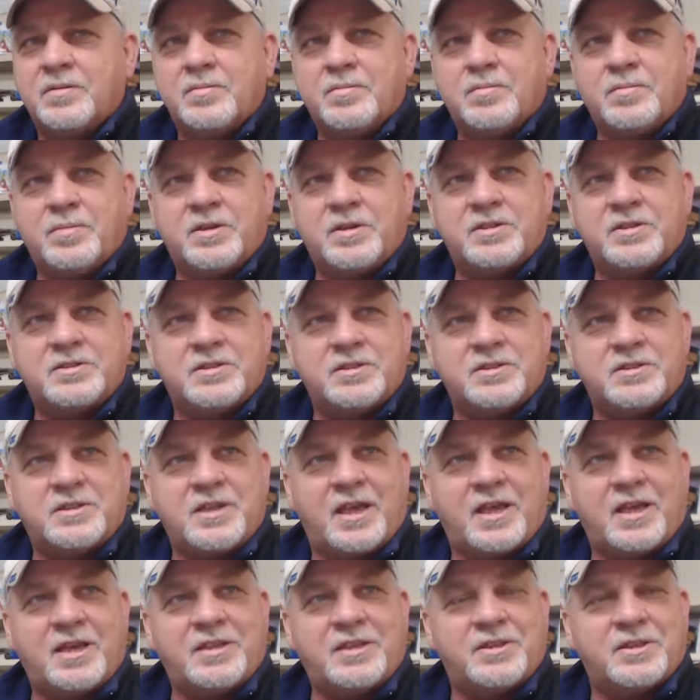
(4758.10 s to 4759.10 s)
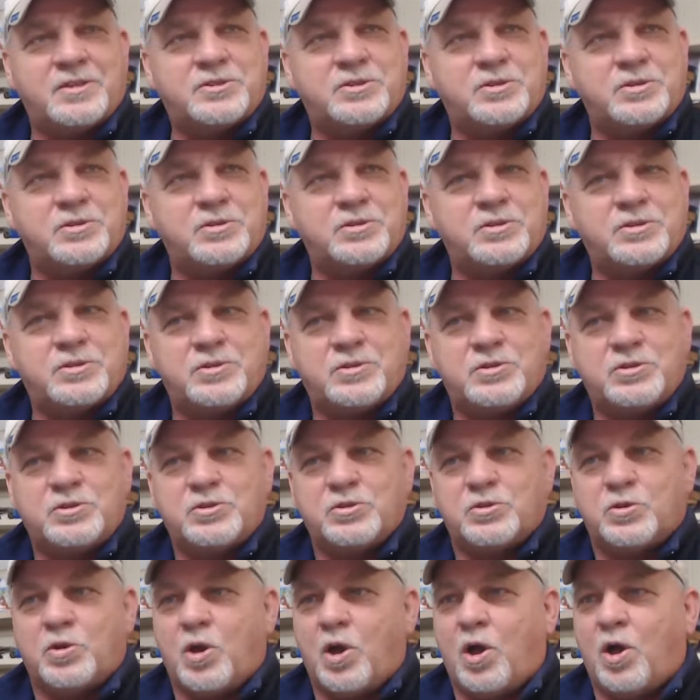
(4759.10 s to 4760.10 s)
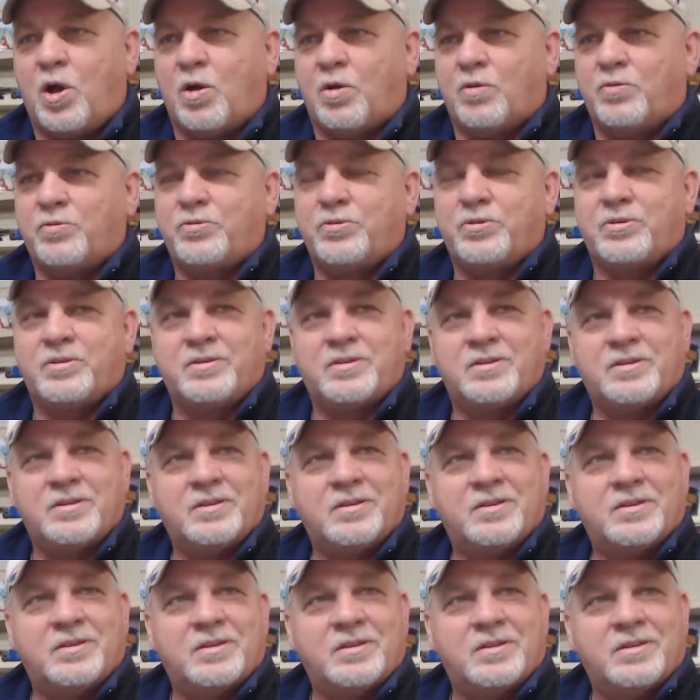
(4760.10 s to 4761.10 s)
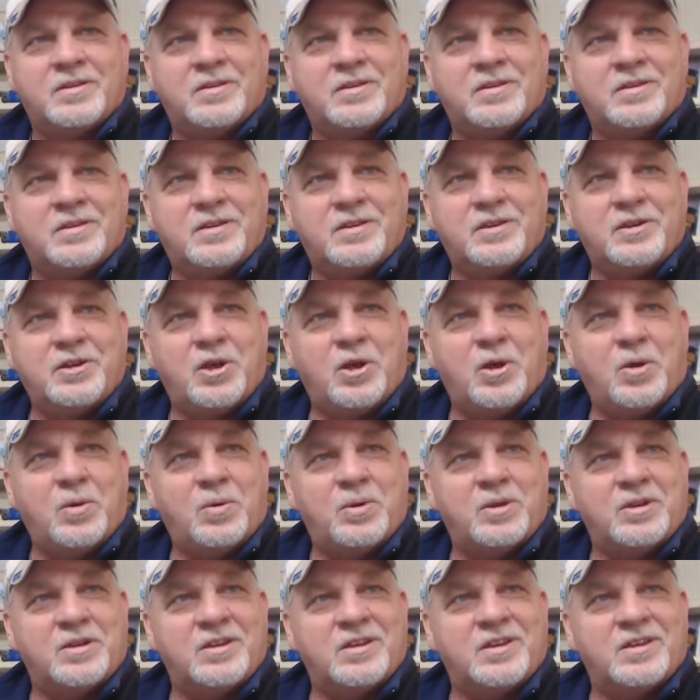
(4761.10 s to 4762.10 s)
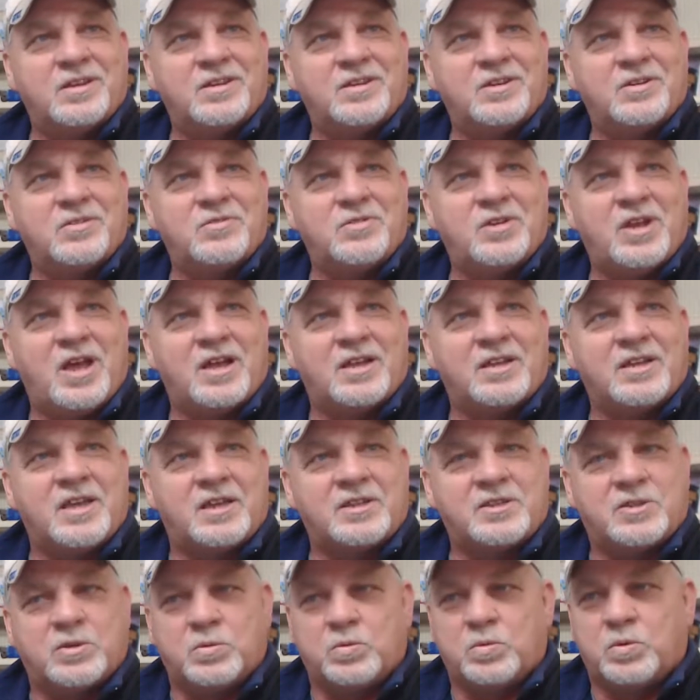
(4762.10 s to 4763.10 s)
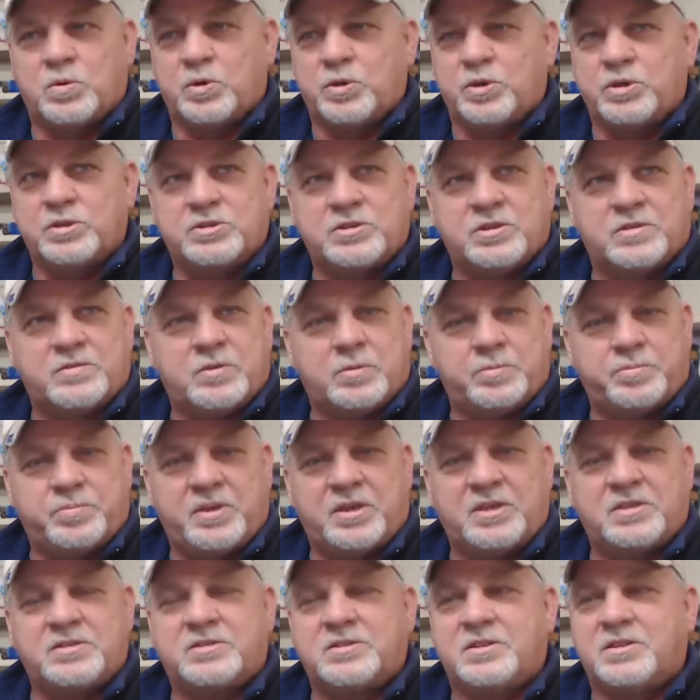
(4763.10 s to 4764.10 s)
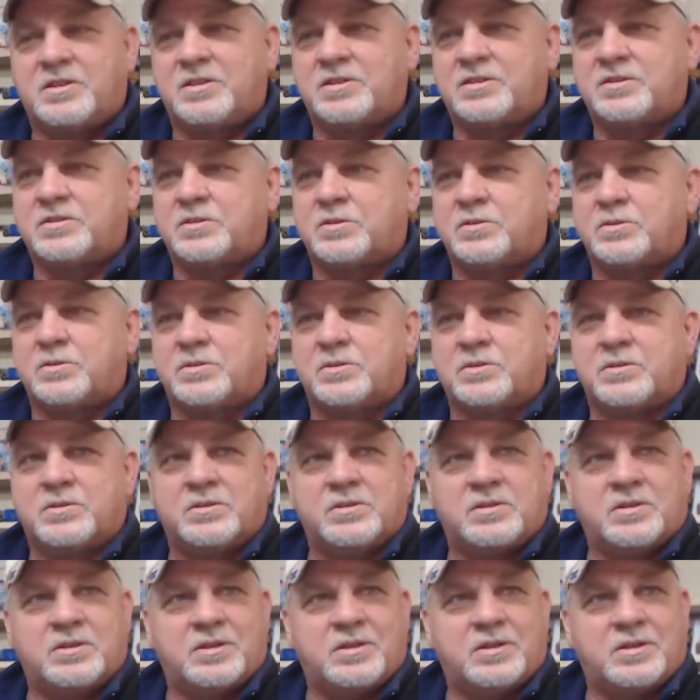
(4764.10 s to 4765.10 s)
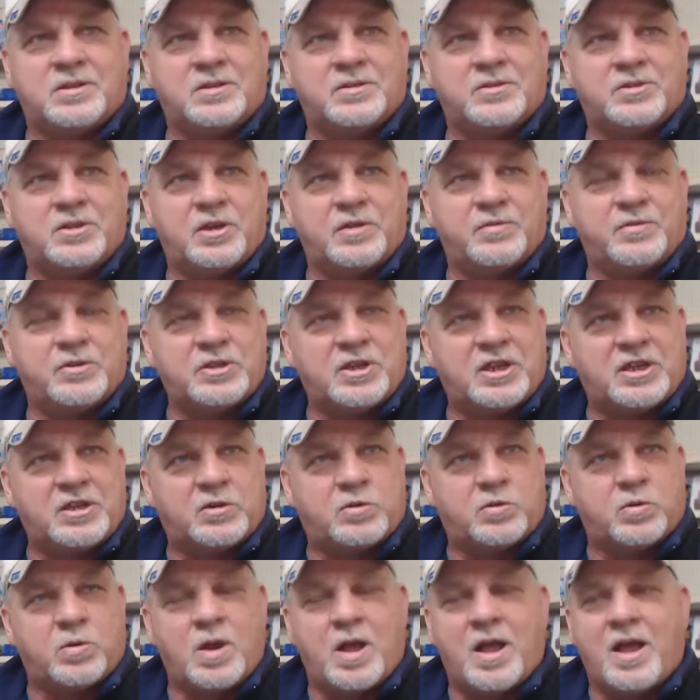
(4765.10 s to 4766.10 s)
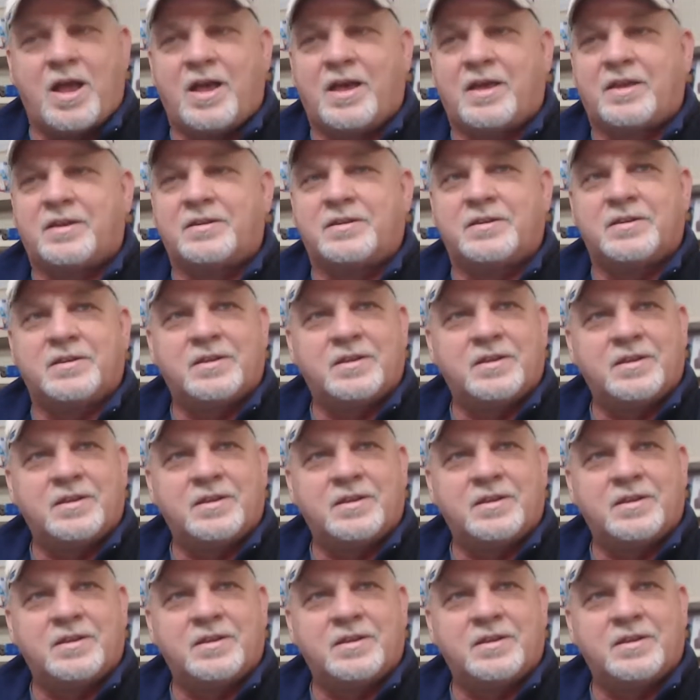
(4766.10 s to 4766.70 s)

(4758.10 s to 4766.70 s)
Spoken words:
But it's a day that you're off, and you've not got the worries of the business or the everyday grind.